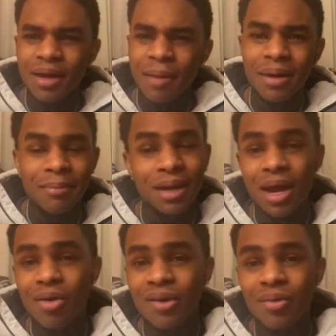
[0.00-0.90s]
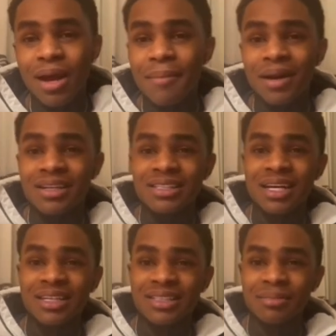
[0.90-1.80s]
I'm like, "Man, I don't know what happened. I just
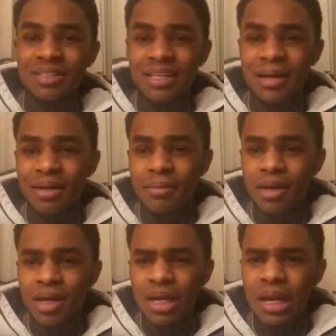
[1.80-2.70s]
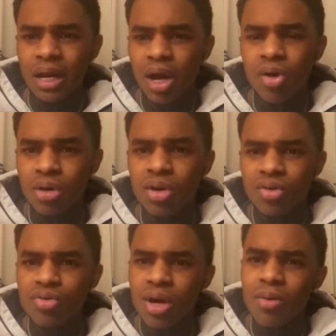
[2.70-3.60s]
got jumped and stabbed up." He like, "Oh no,
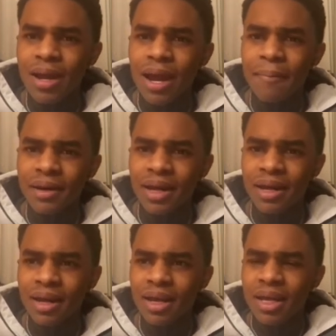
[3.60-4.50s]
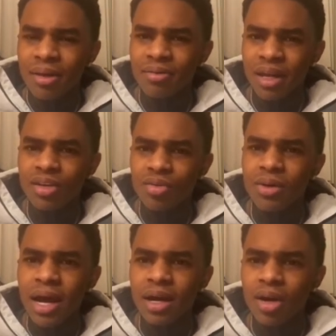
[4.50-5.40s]
you know what happened." Like he was like, "You
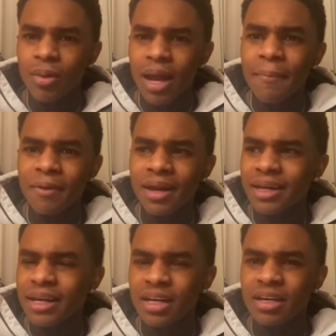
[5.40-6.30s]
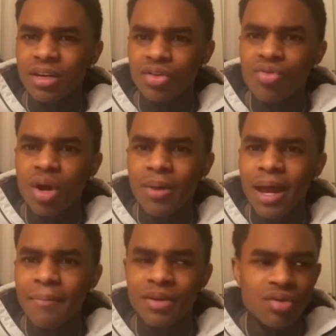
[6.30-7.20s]
gotta know what happened. Like you know what
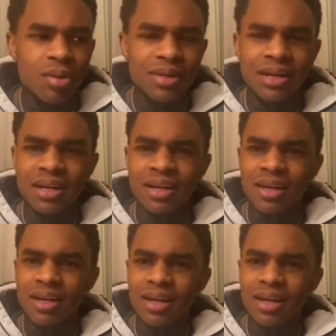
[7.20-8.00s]
happened. You know what they did."